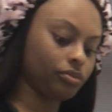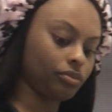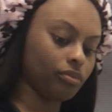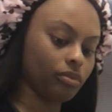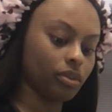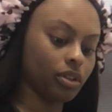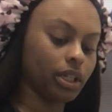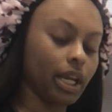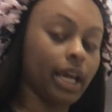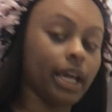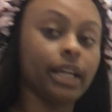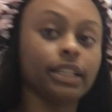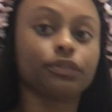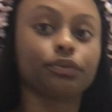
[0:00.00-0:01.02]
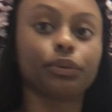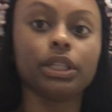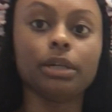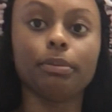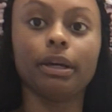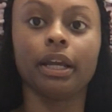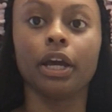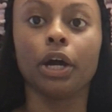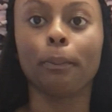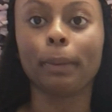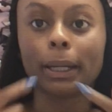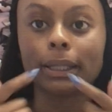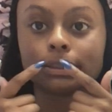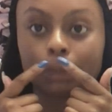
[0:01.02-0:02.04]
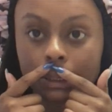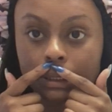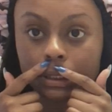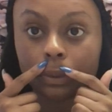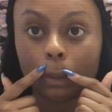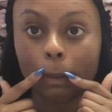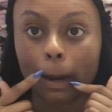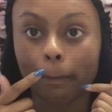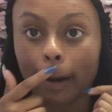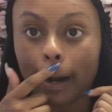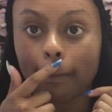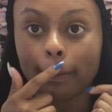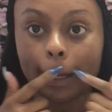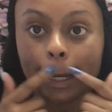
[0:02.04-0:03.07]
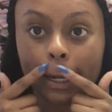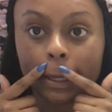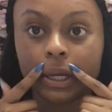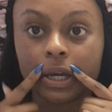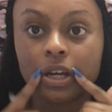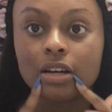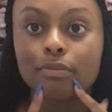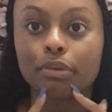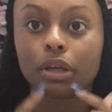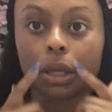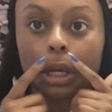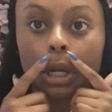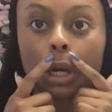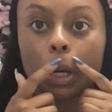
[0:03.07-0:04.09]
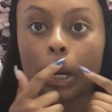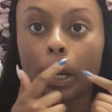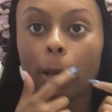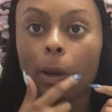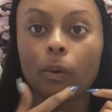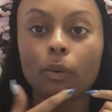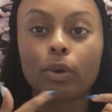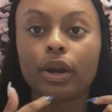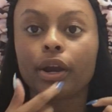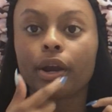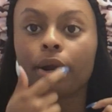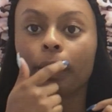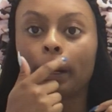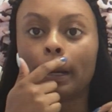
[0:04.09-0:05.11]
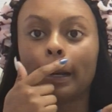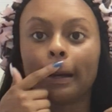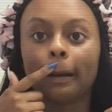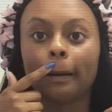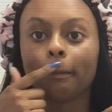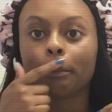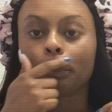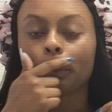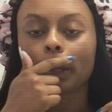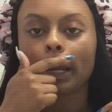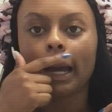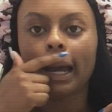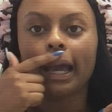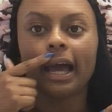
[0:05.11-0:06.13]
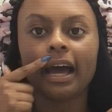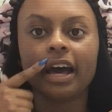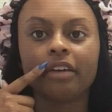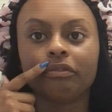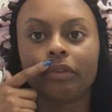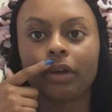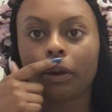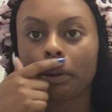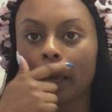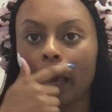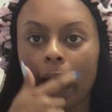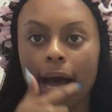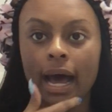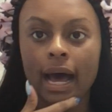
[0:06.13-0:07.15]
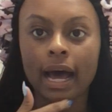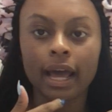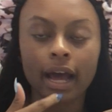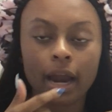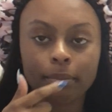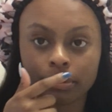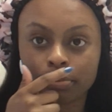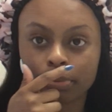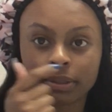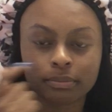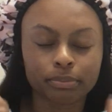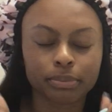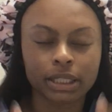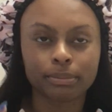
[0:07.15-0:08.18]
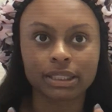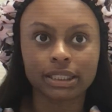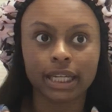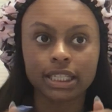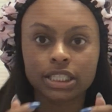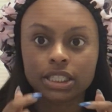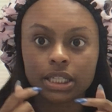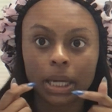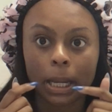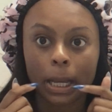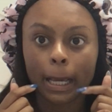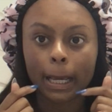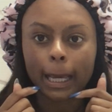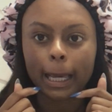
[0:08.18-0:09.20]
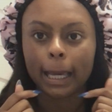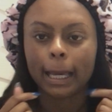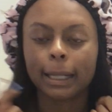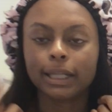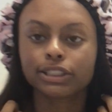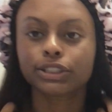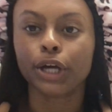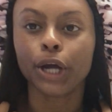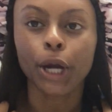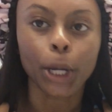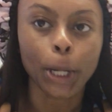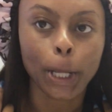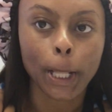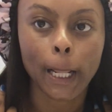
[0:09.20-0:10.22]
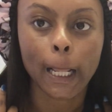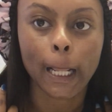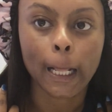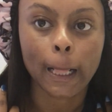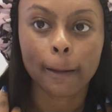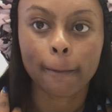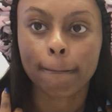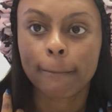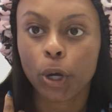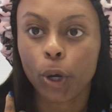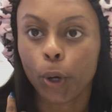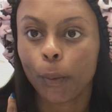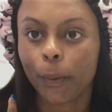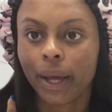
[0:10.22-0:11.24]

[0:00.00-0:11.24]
And it's really been helping, especially with my problem area up here where um, I had very high hyperpigmentation, and it's starting to go